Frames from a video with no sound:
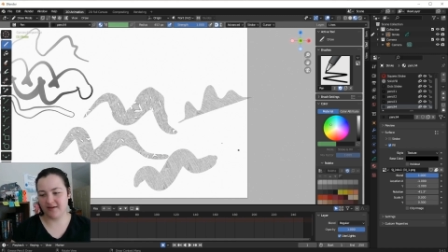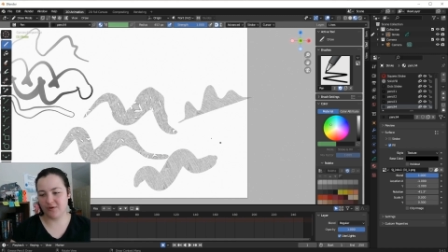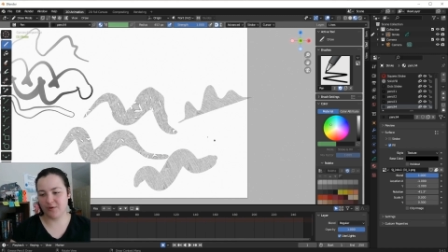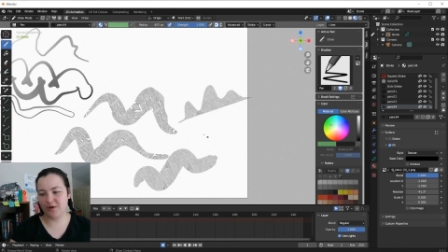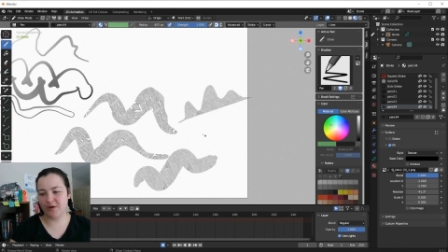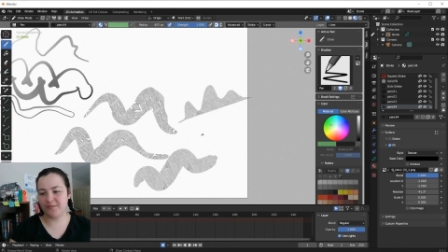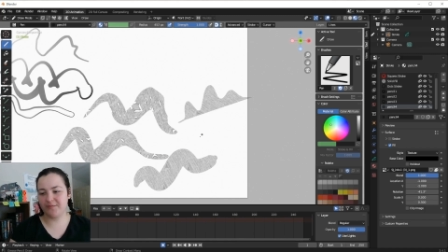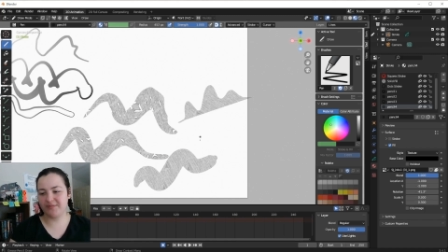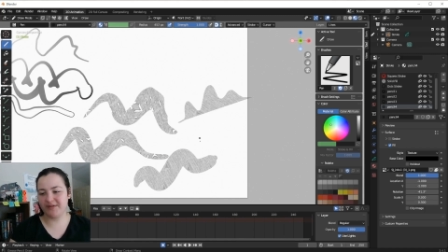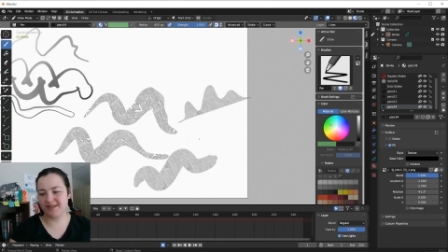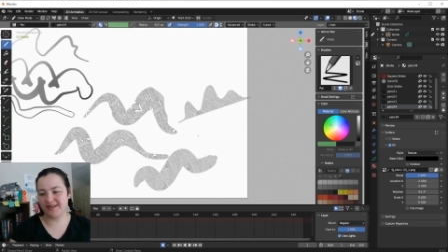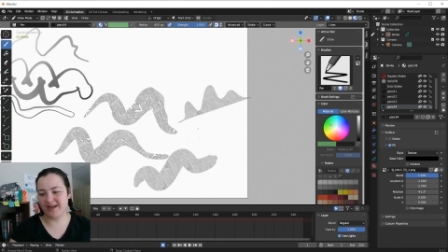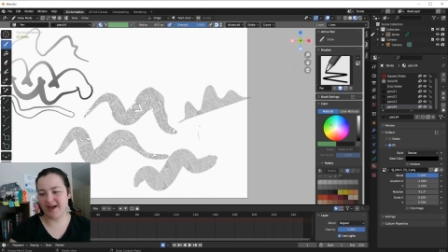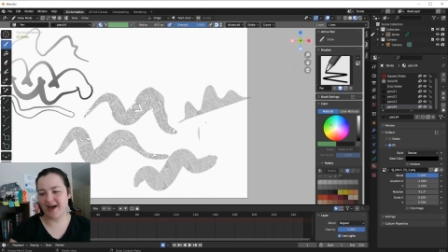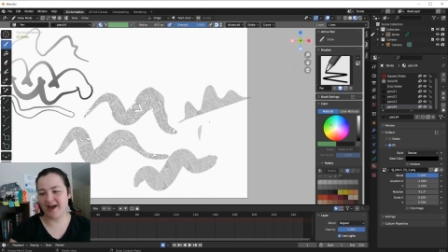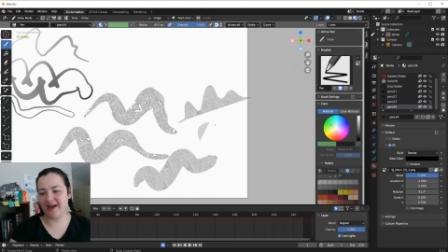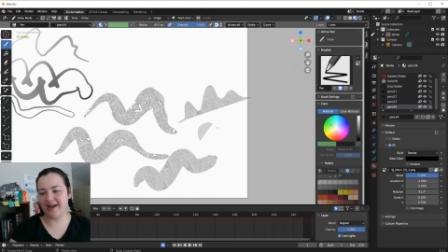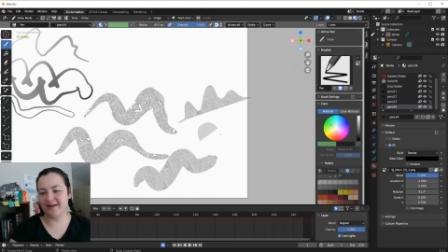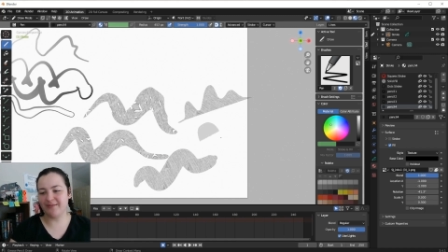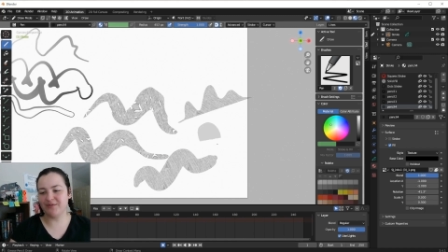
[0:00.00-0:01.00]
whoops,
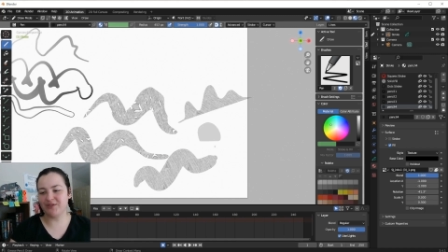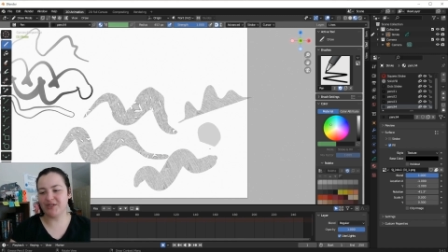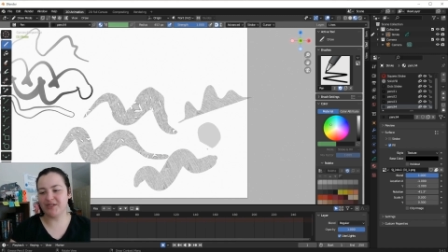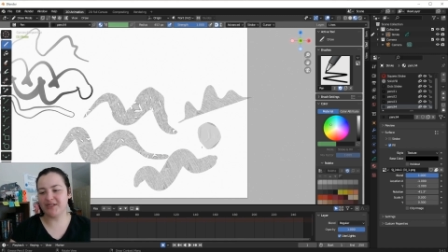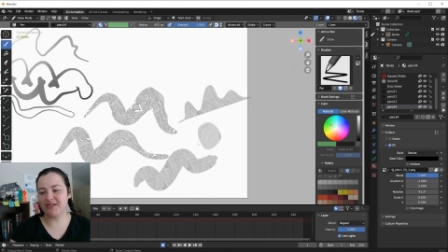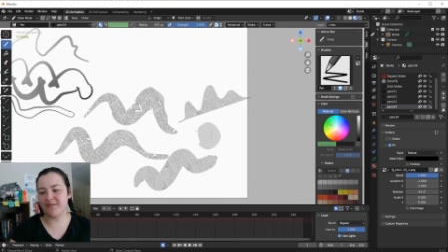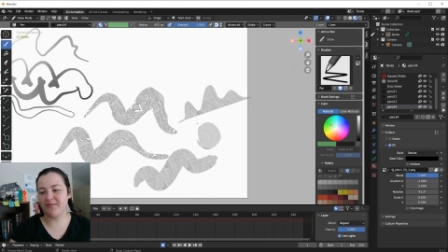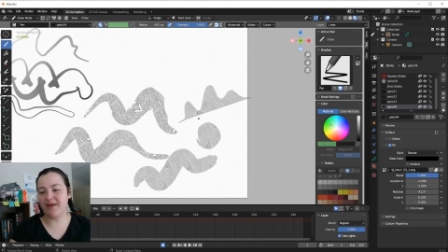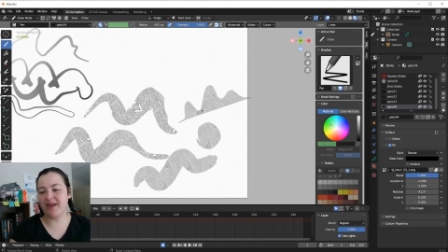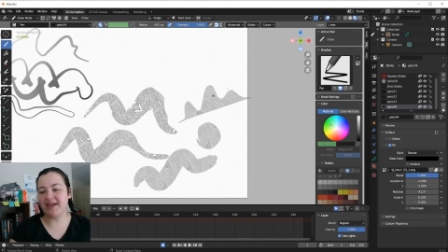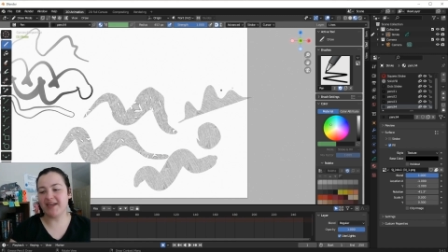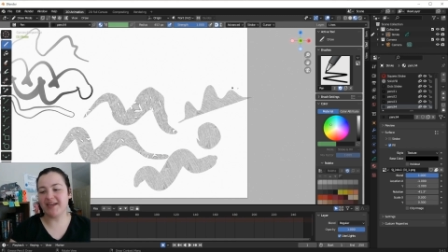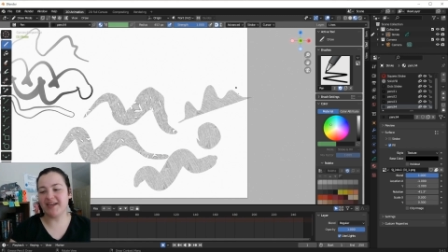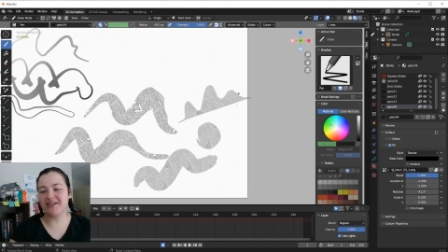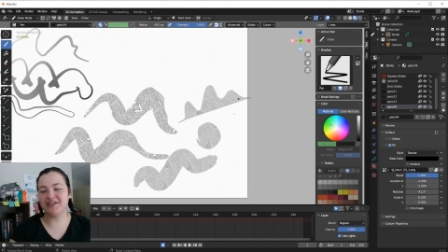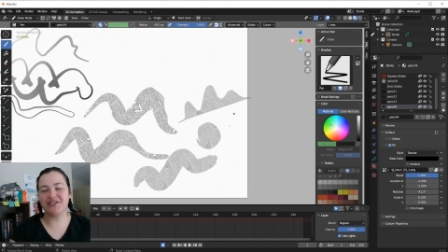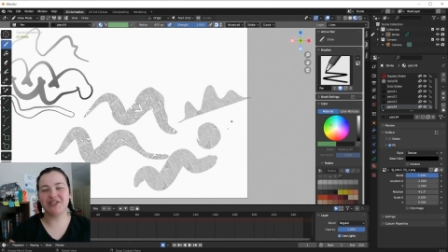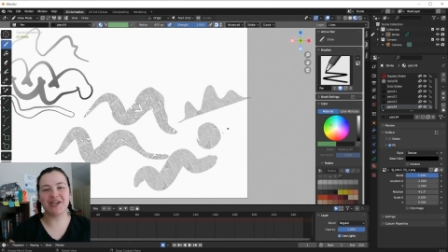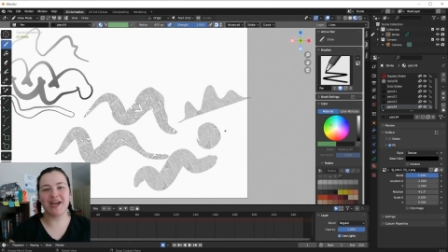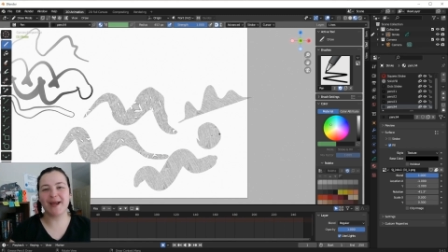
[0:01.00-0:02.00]
I am just making
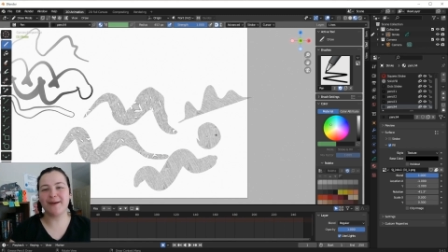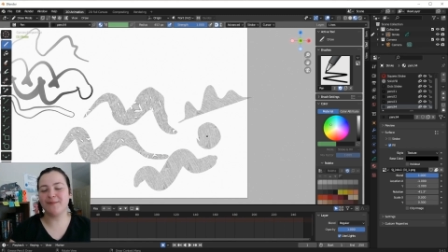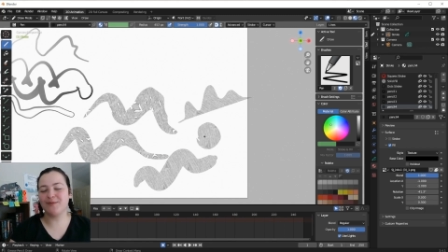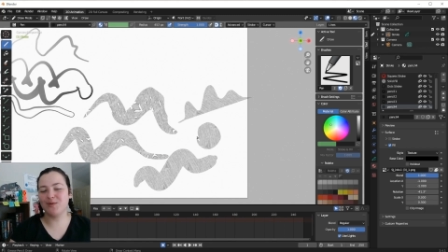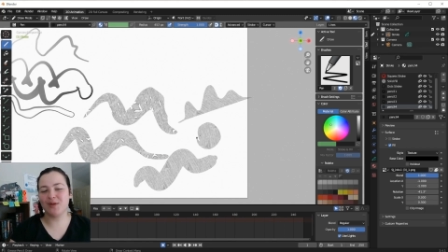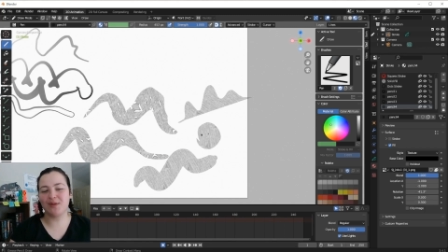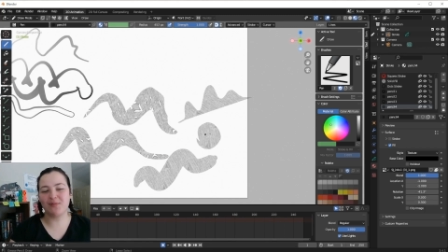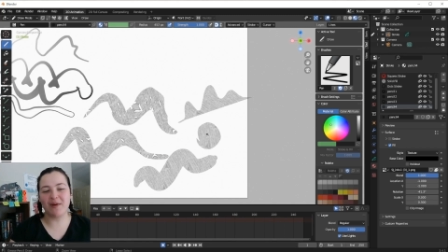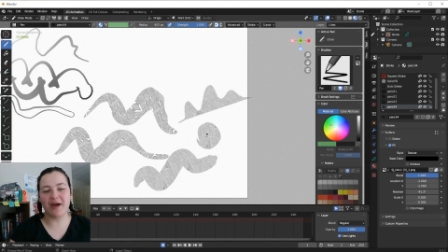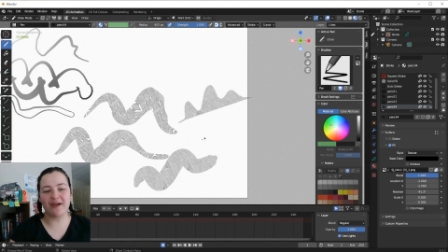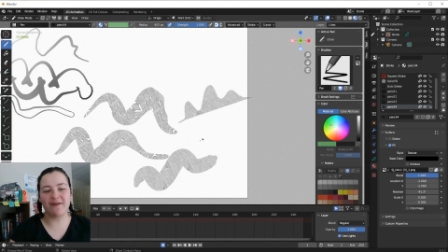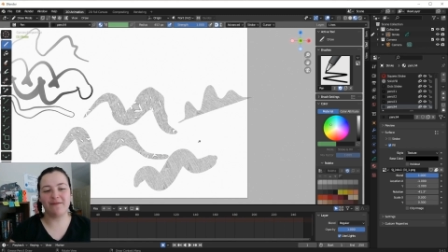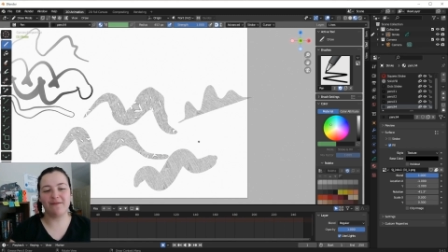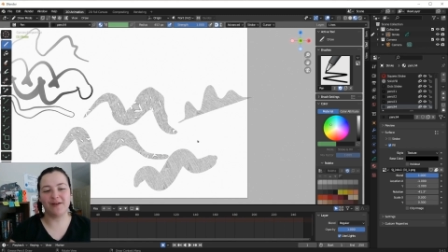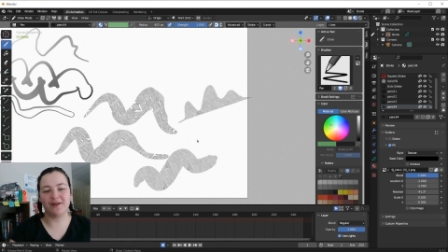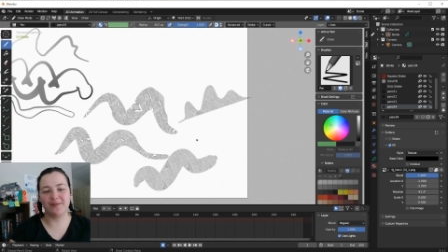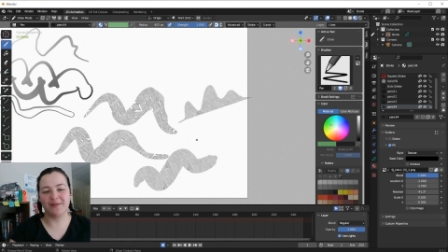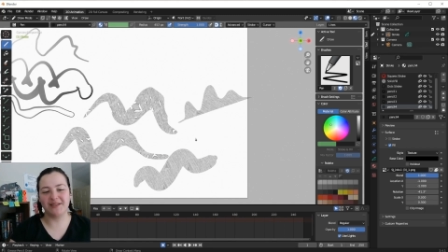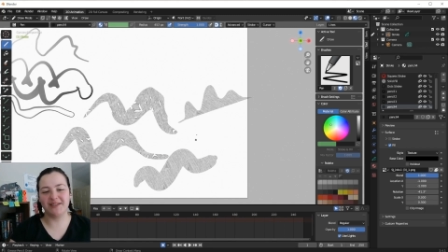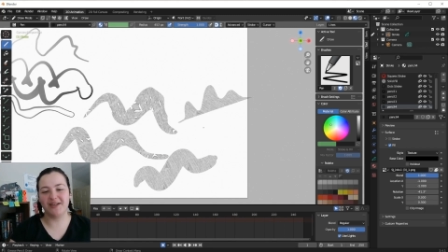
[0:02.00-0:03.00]
shapes with my
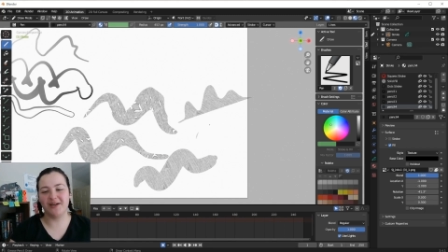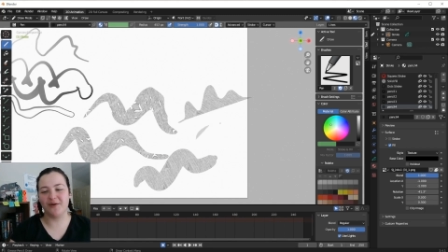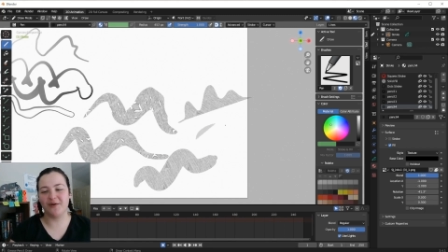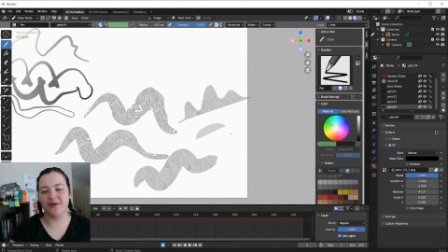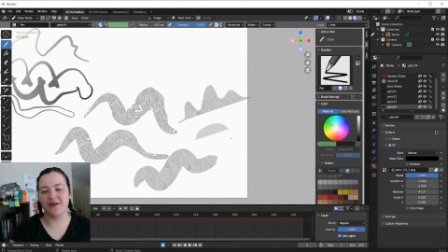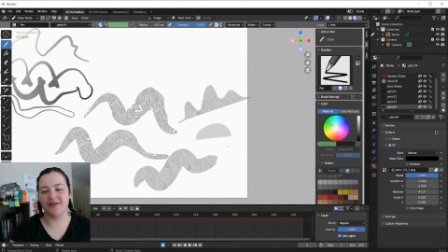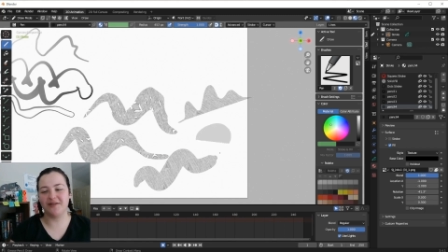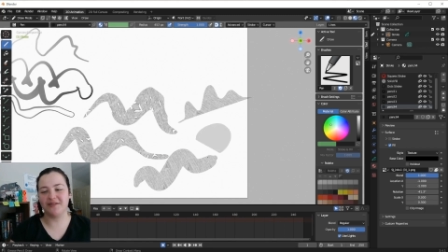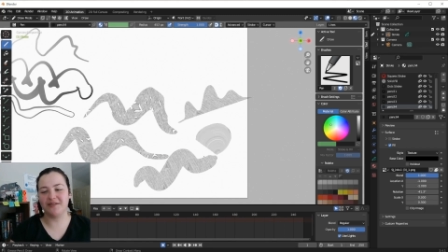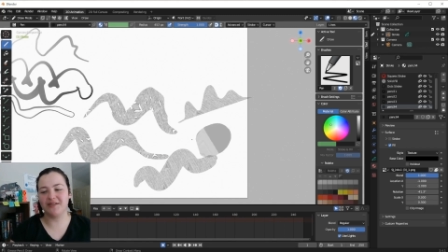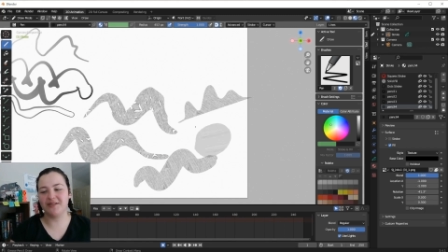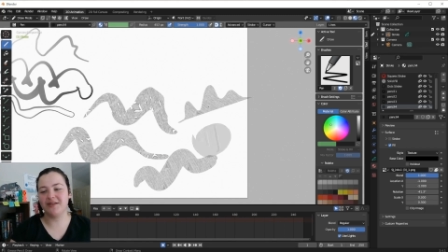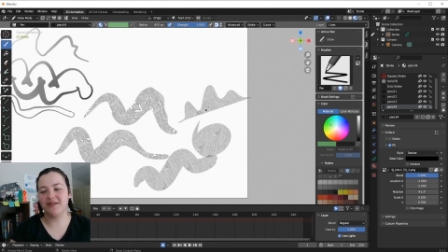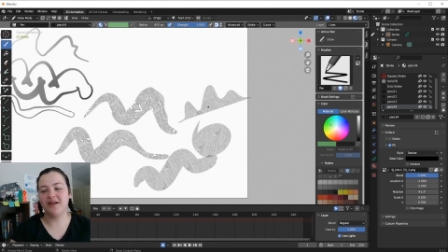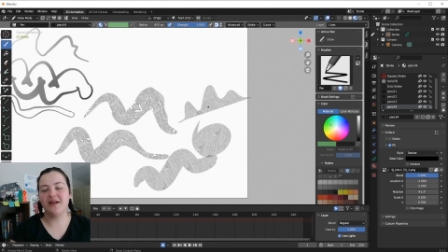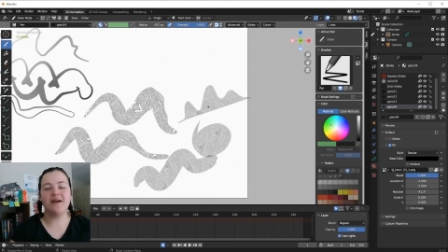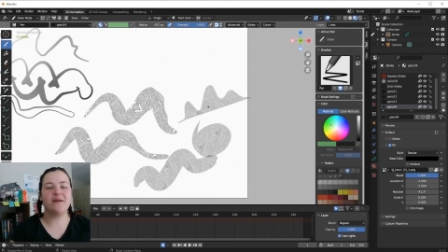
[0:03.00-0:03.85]
fill materials.